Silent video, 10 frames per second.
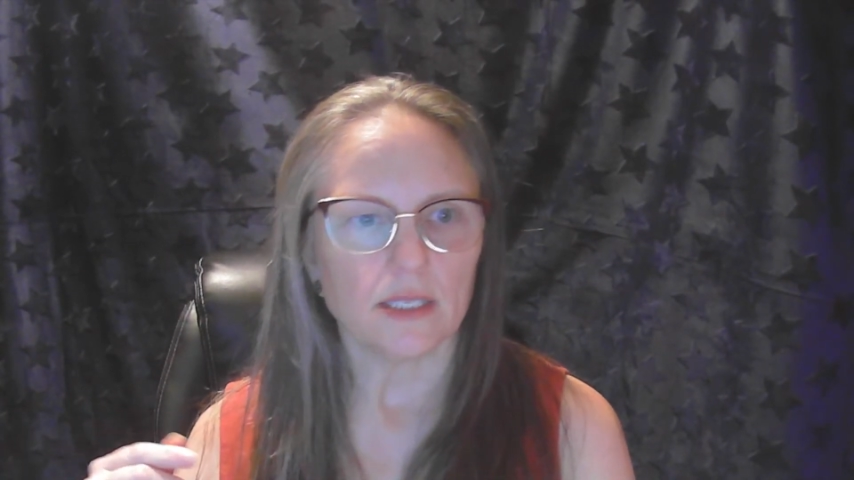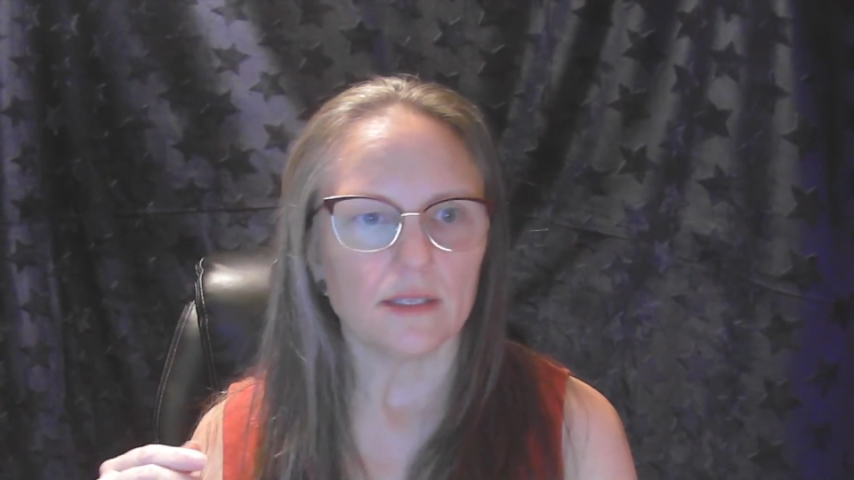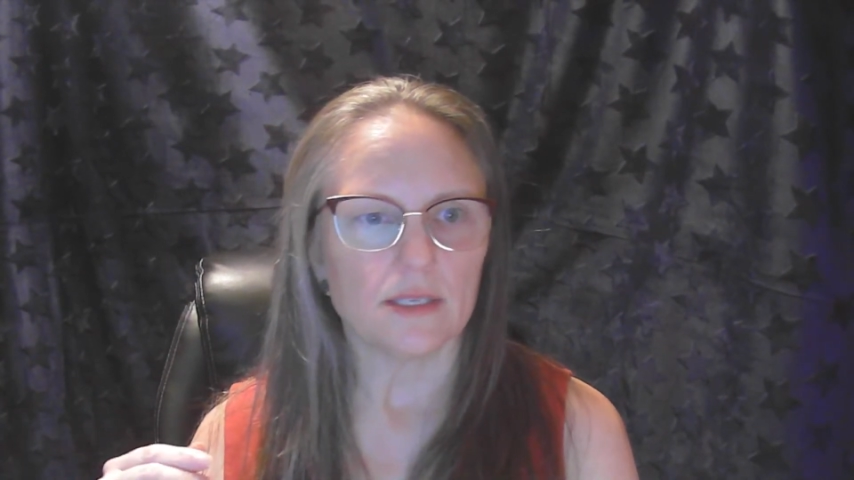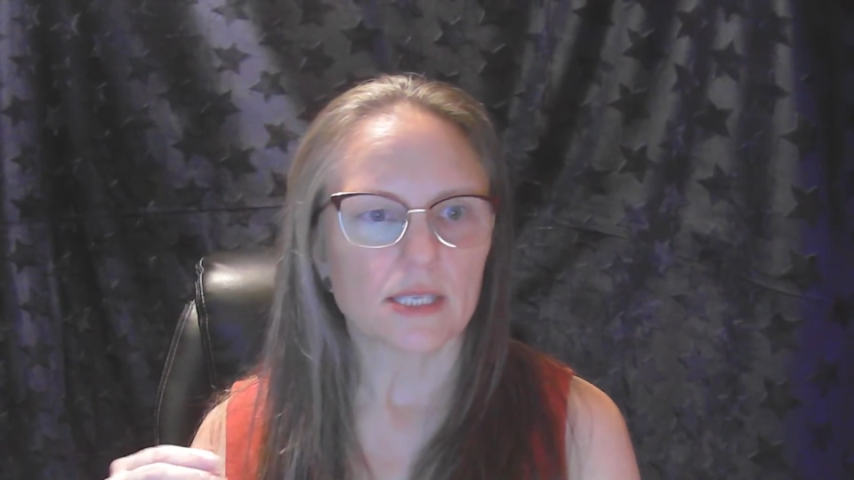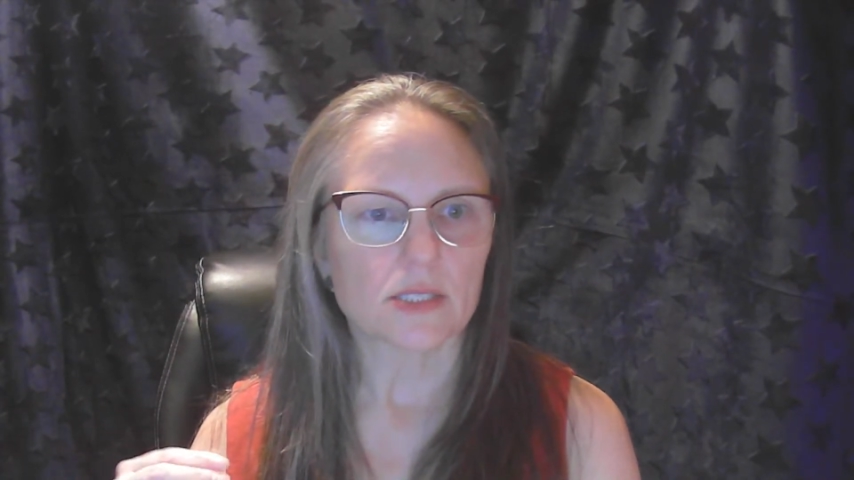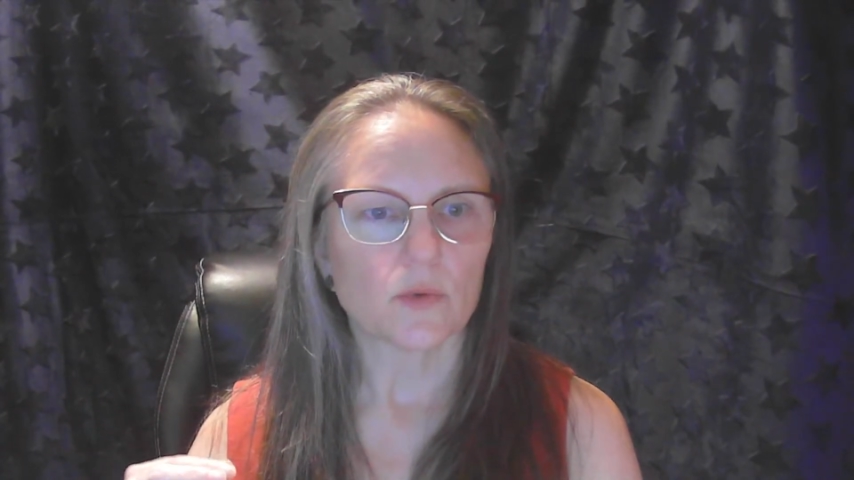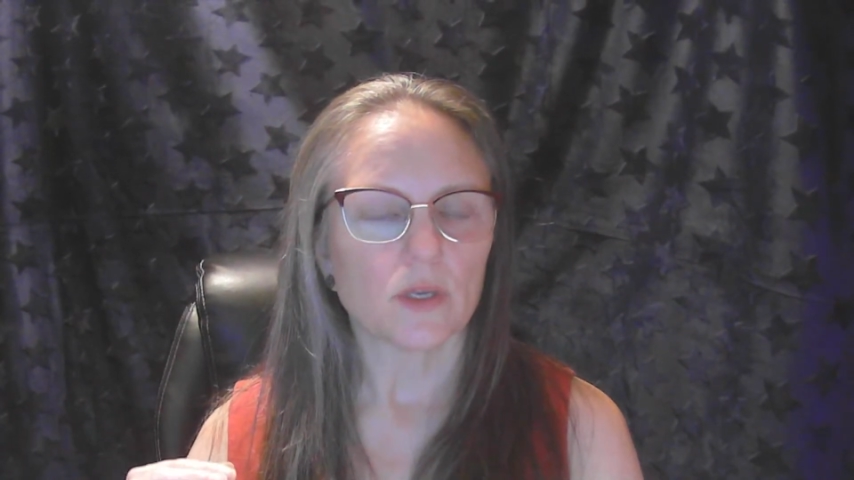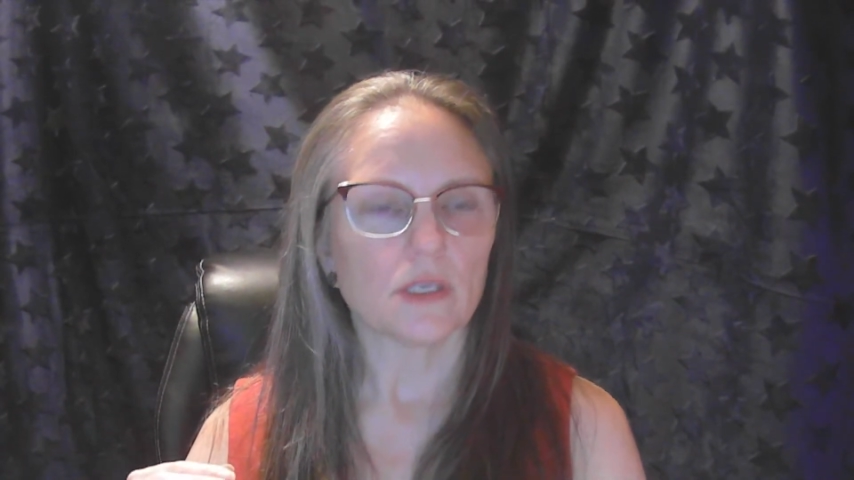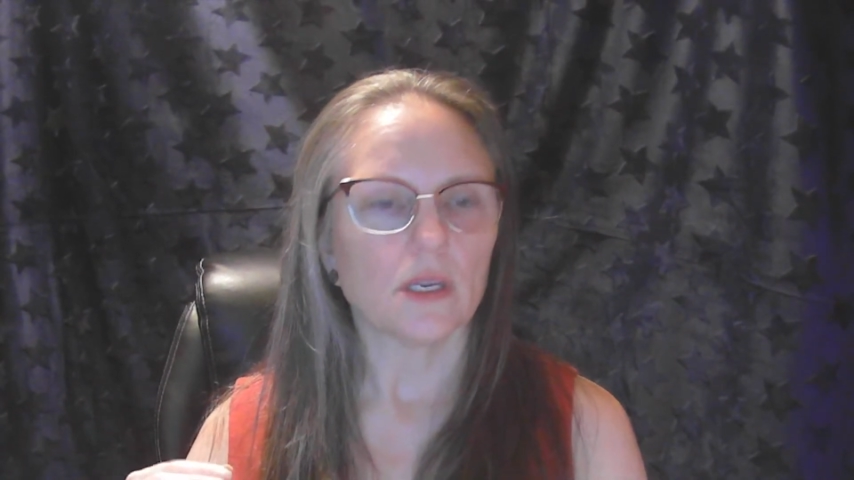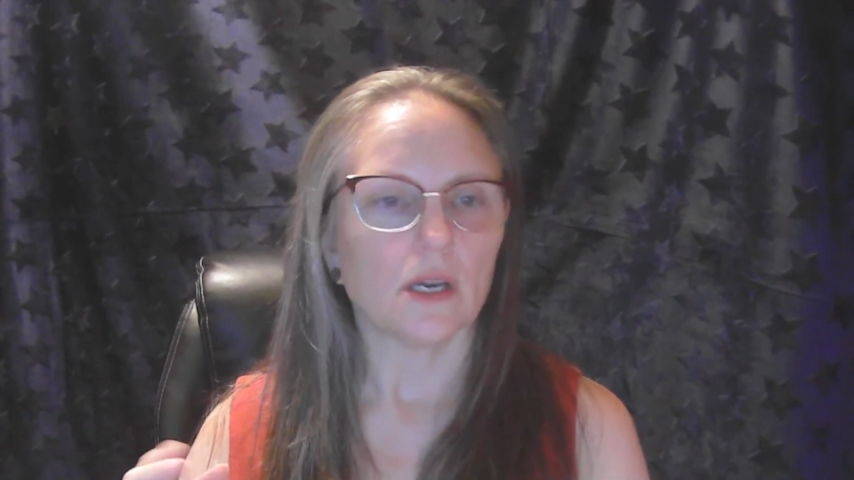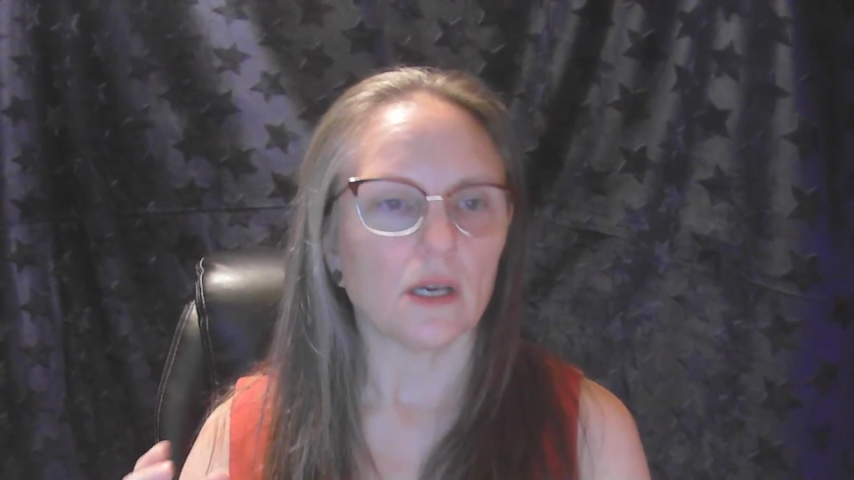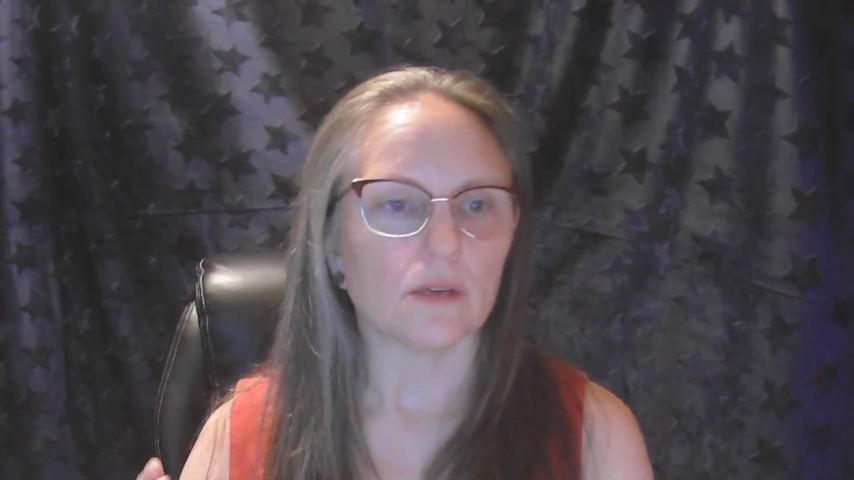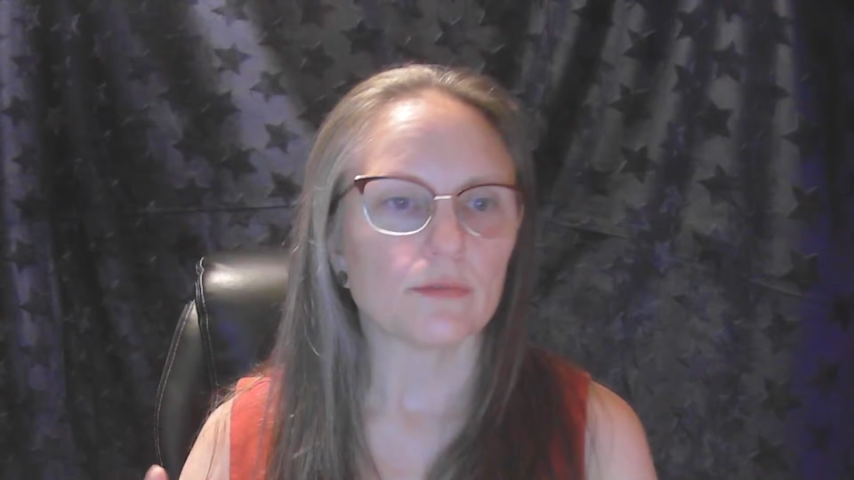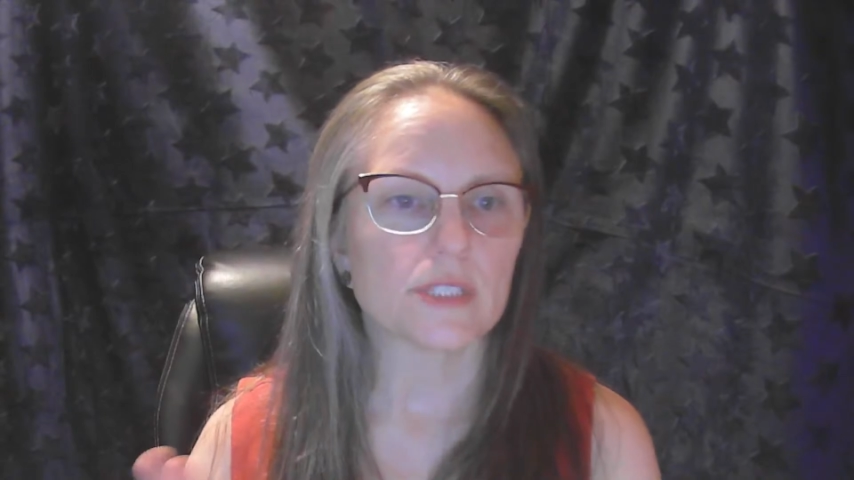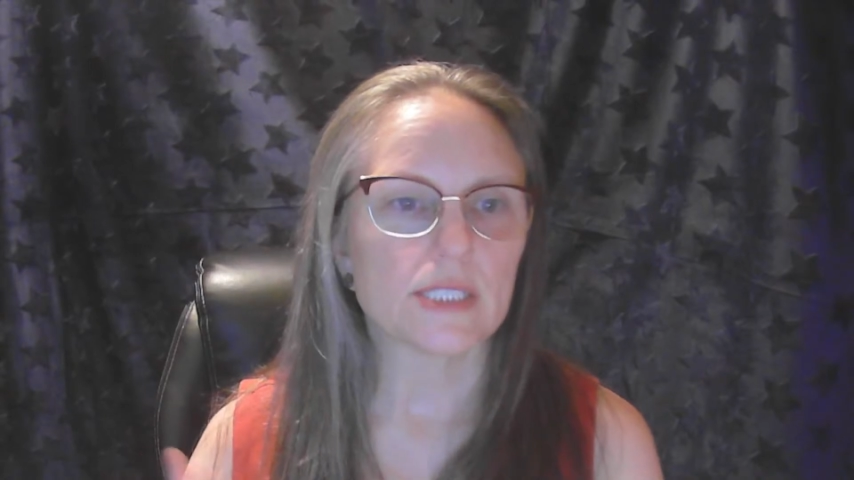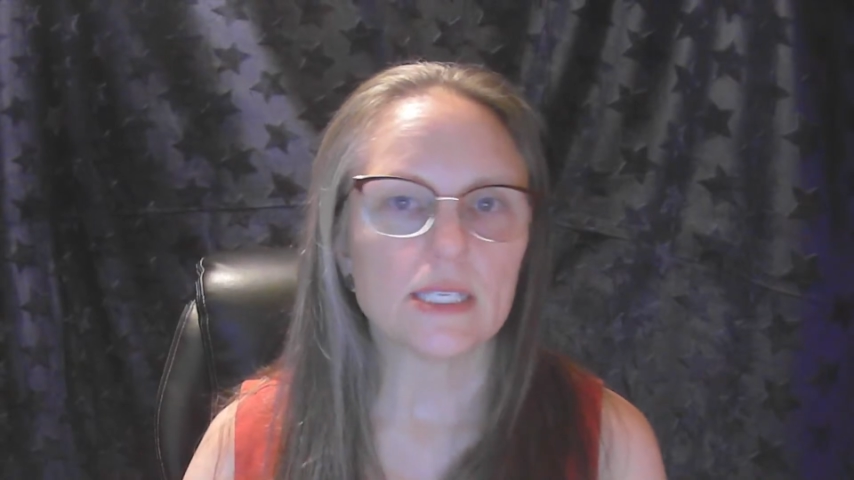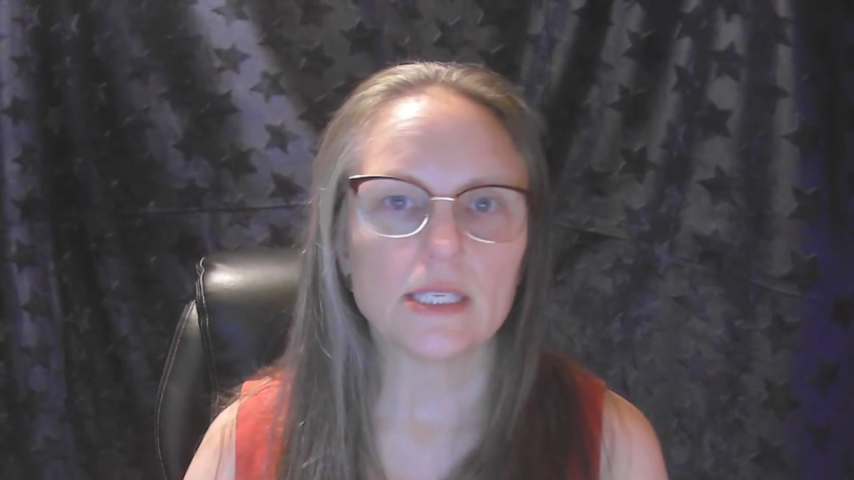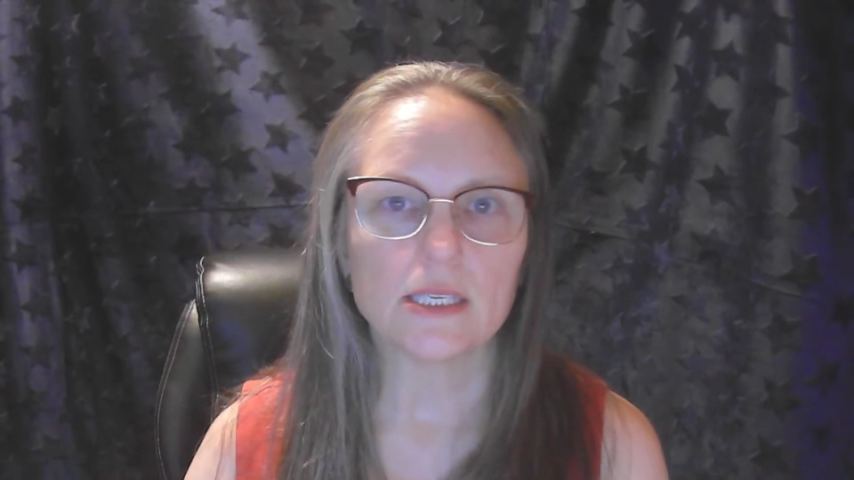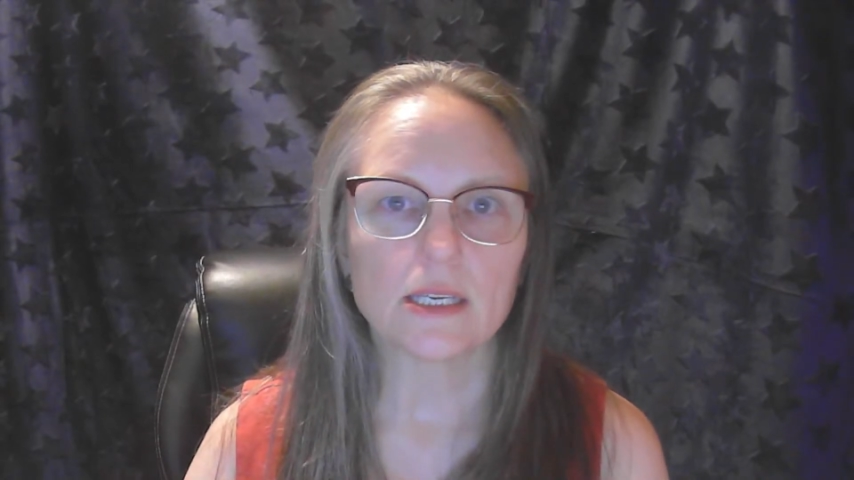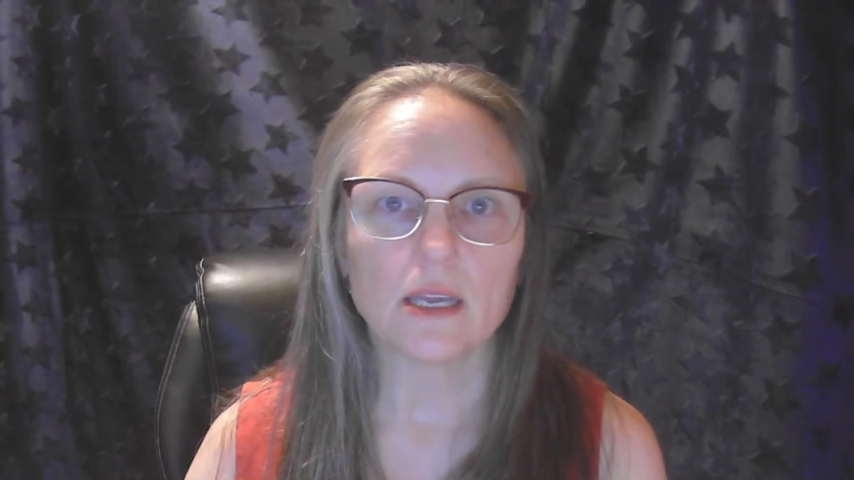The next one,
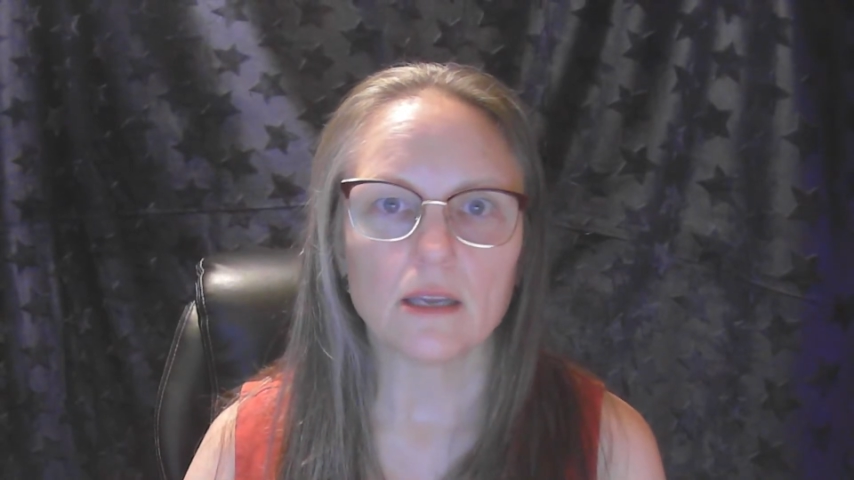fatigue